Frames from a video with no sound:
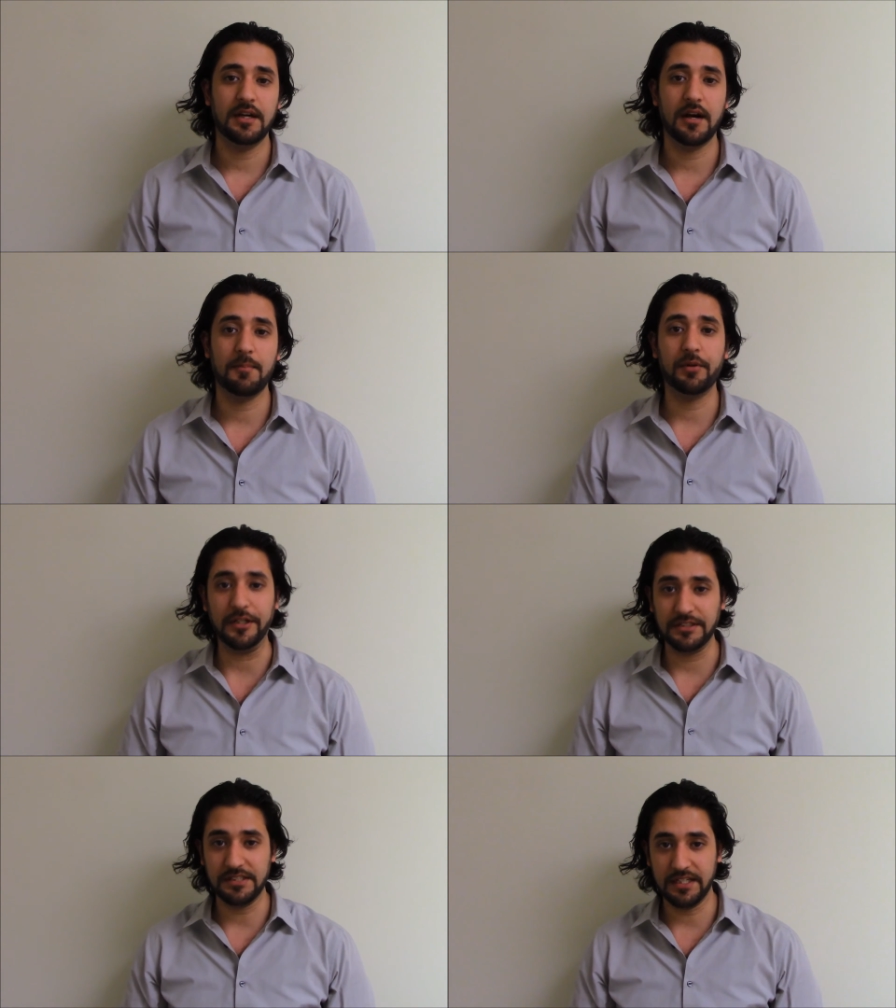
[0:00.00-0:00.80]
uh,
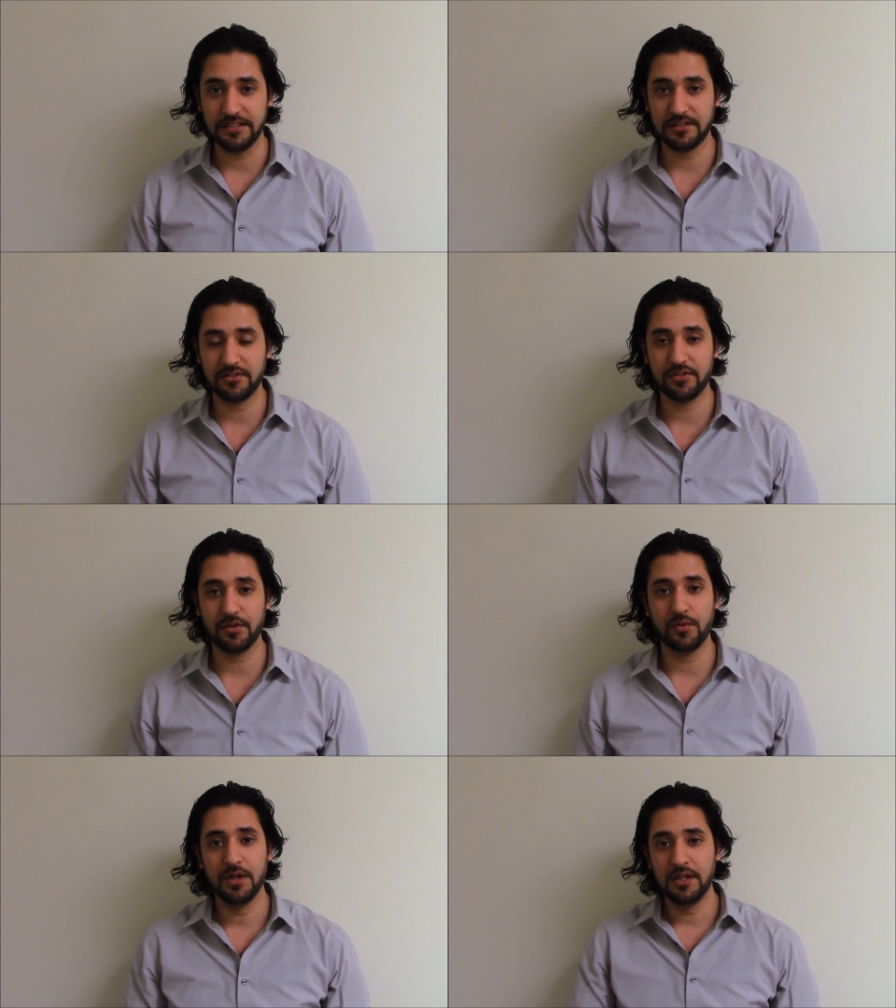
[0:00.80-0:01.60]
plus days. And
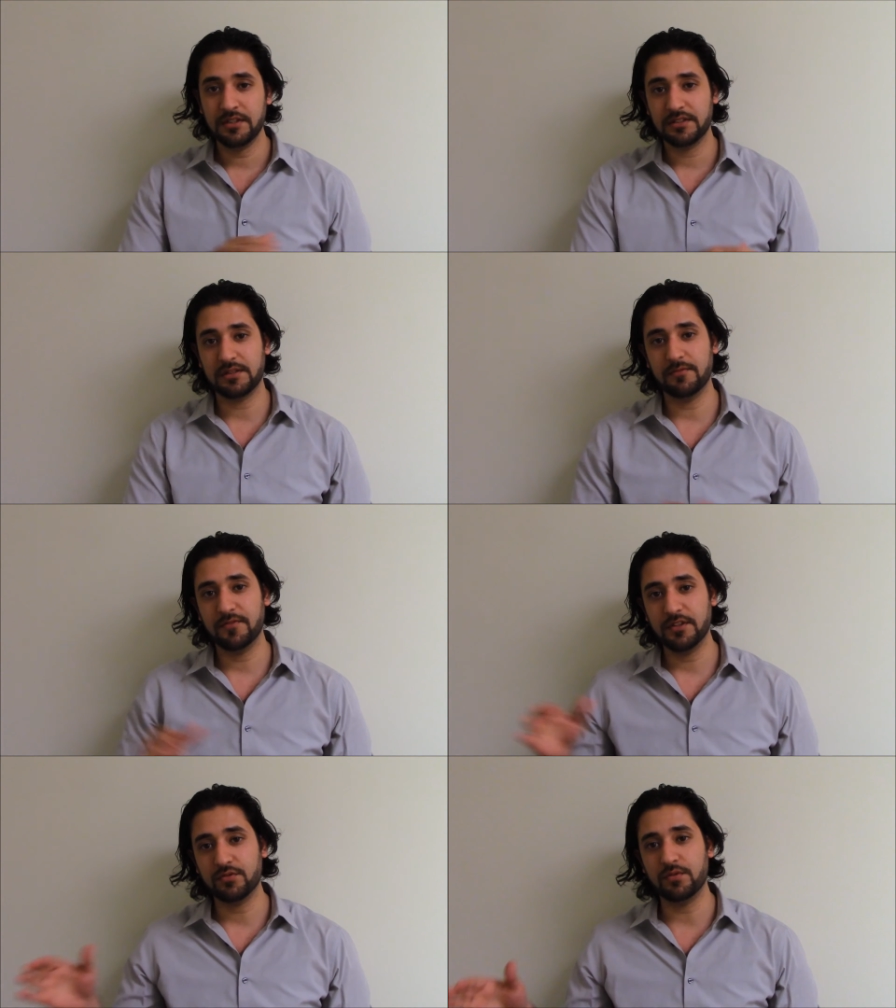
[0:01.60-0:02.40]
so some
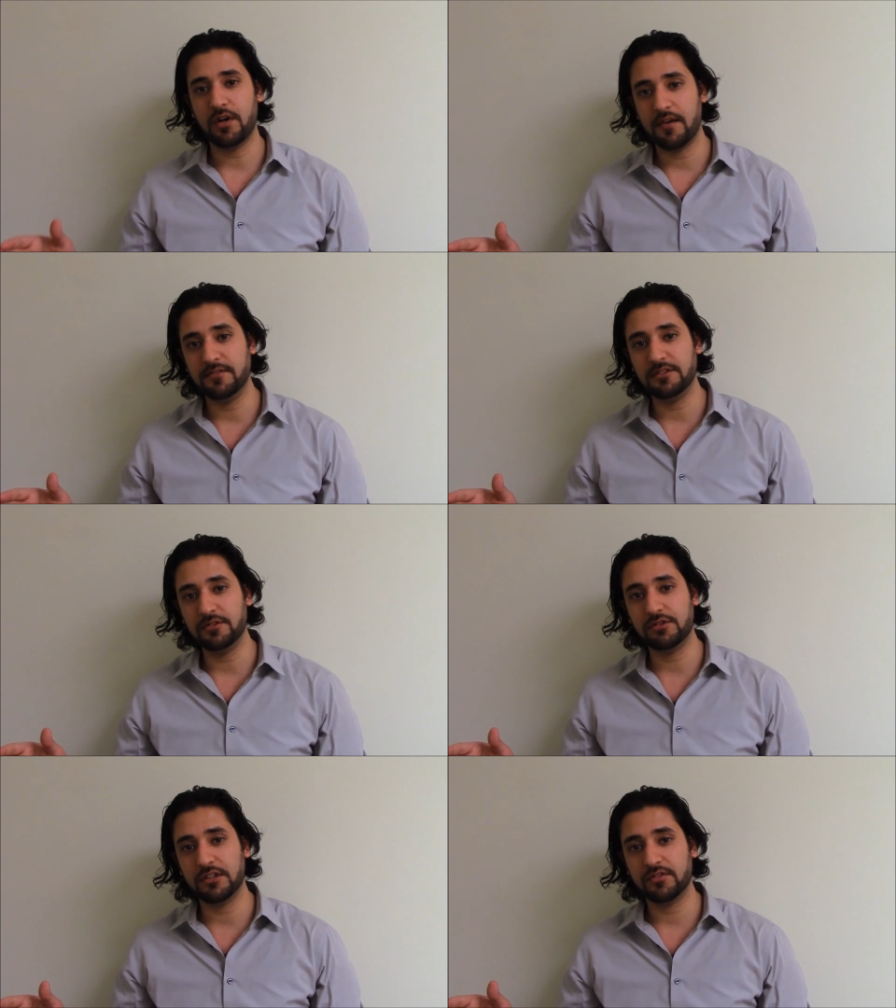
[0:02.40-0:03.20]
of this will
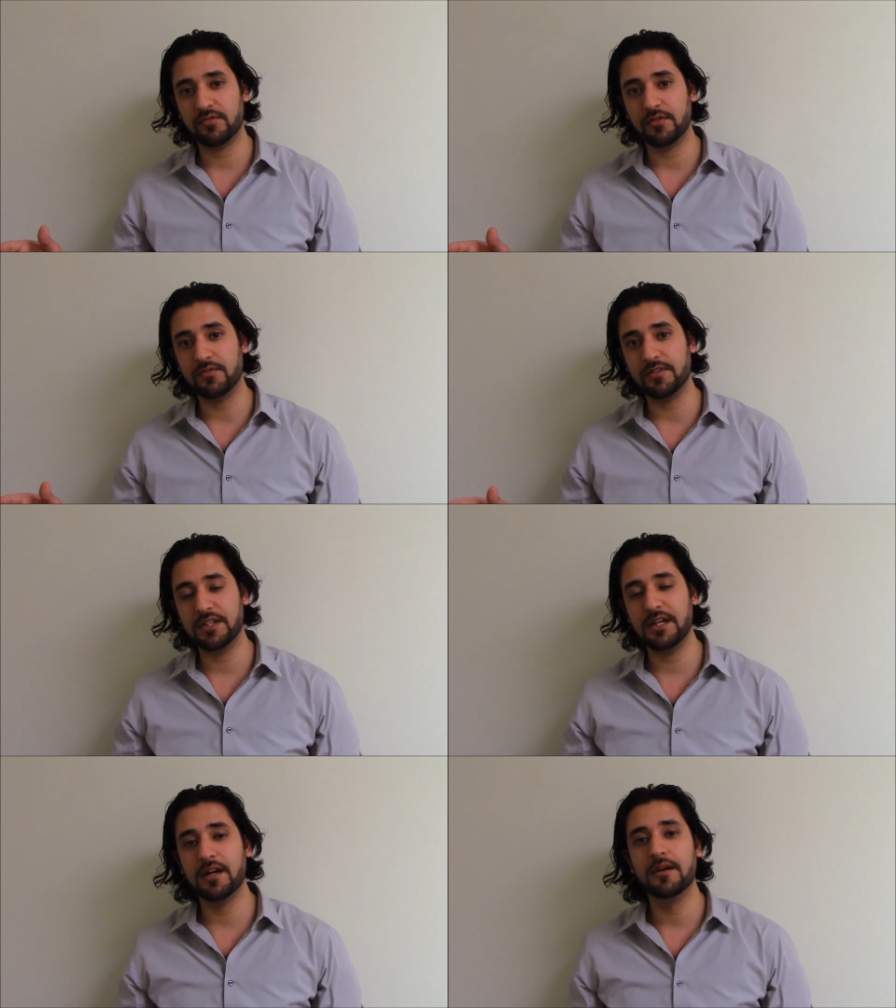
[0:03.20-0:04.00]
obviously transfer over
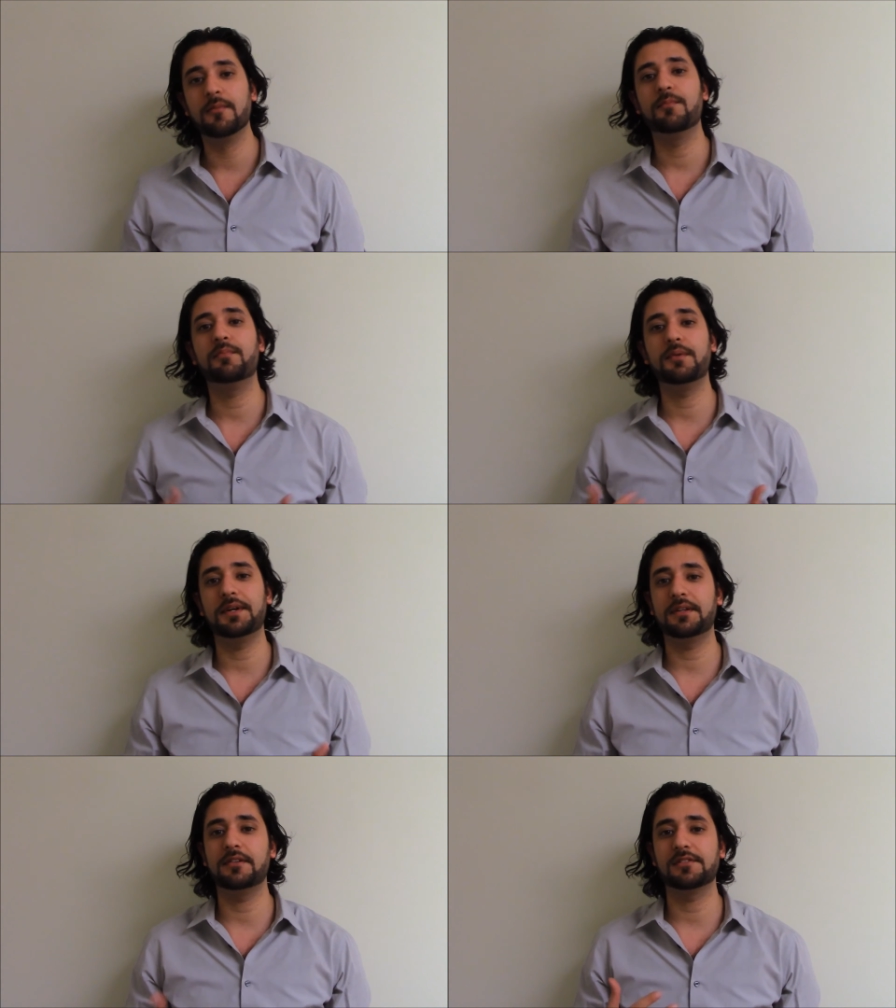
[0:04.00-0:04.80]
there,
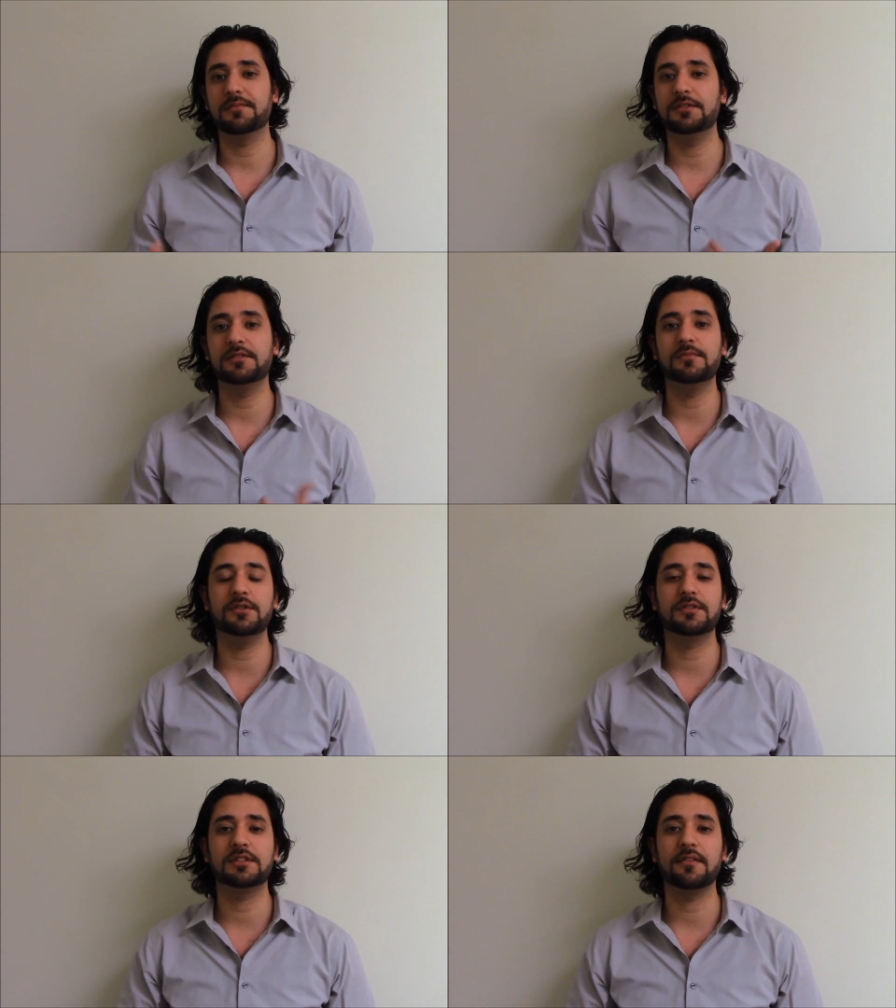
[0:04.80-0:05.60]
but there's going to be some
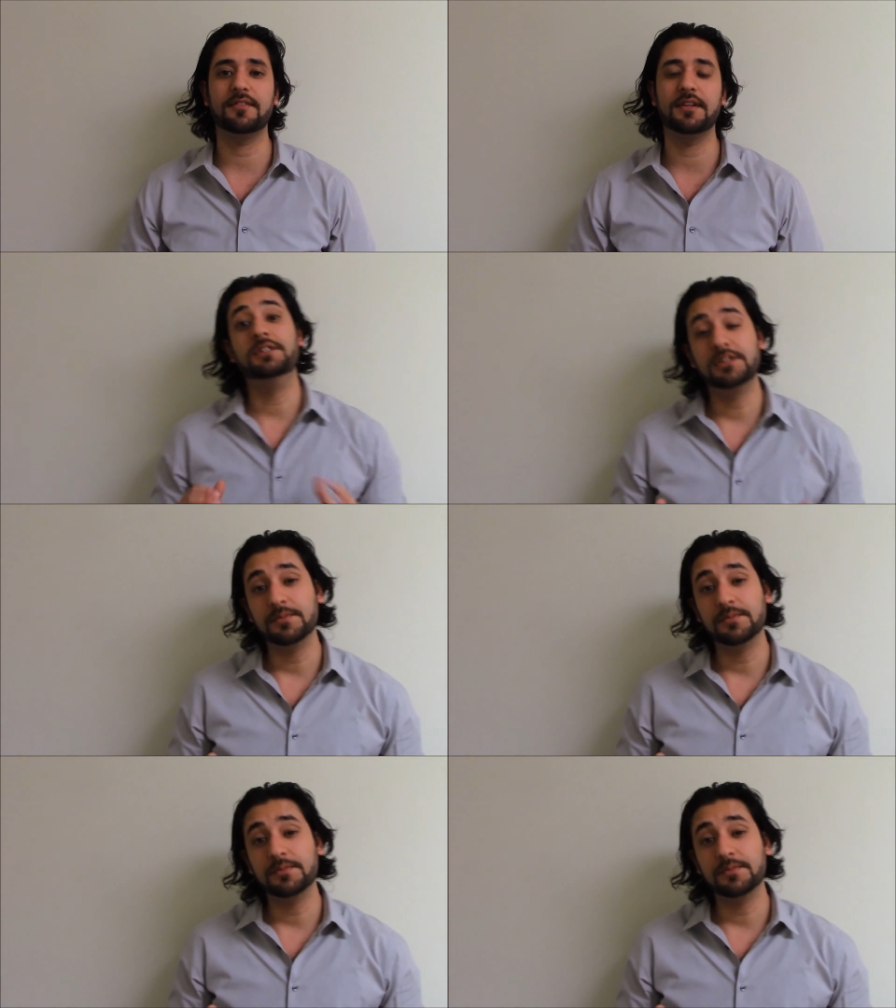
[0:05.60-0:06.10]
newer stuff in there. Please